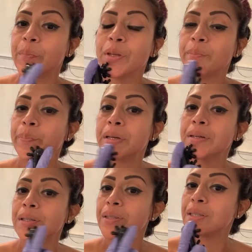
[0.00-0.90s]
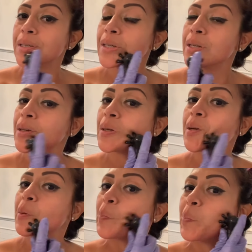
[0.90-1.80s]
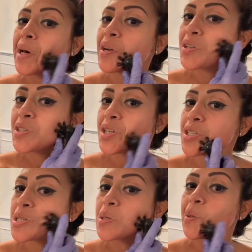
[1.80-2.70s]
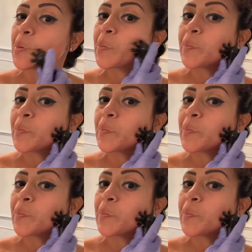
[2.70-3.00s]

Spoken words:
you build better tissue,